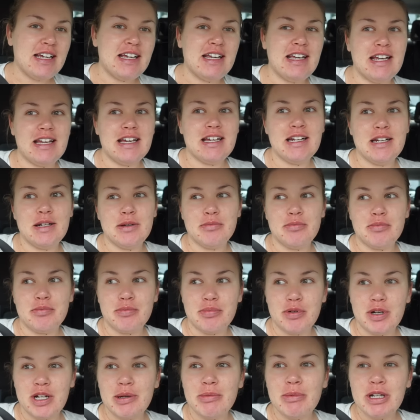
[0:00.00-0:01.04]
And
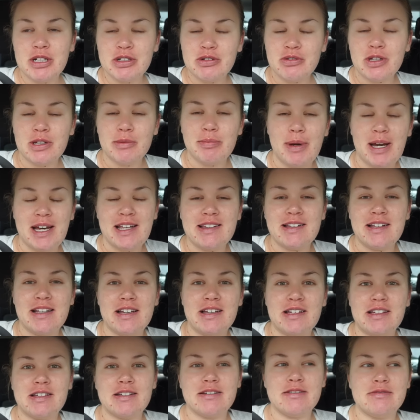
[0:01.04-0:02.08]
pretty much for the past
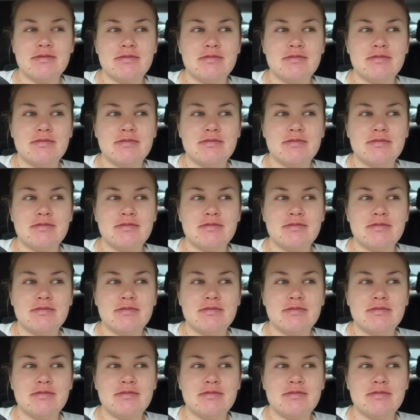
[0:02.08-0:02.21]
like